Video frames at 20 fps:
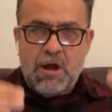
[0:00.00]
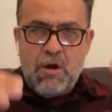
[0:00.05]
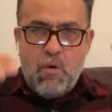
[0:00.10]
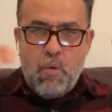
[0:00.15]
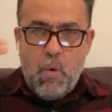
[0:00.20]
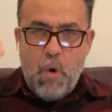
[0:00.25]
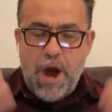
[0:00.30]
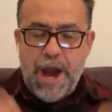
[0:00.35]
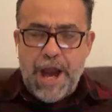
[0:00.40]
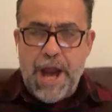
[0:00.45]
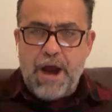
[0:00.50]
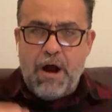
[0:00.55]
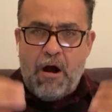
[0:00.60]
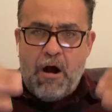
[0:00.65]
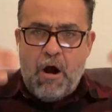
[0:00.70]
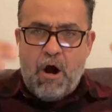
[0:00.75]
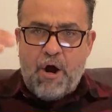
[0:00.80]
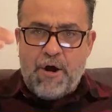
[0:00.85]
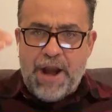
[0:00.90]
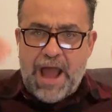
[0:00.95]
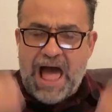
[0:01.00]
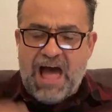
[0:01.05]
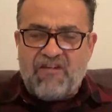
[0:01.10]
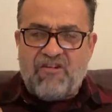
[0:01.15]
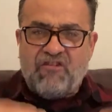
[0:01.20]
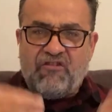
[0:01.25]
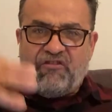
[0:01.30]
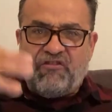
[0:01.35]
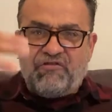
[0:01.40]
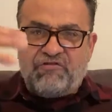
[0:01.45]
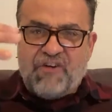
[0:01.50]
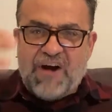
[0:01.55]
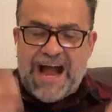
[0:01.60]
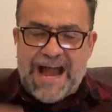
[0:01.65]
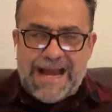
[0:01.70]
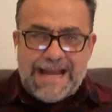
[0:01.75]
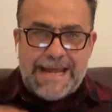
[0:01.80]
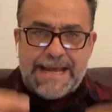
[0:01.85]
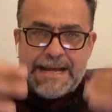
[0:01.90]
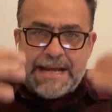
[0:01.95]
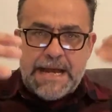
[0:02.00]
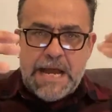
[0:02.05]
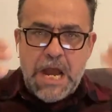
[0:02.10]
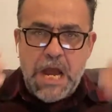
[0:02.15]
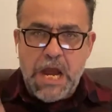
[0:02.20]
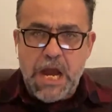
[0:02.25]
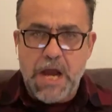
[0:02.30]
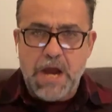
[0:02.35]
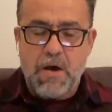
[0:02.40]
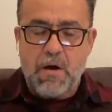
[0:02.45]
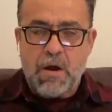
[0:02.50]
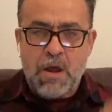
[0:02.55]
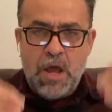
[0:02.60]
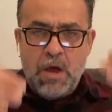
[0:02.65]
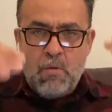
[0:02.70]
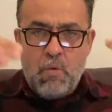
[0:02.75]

We are not fighting here.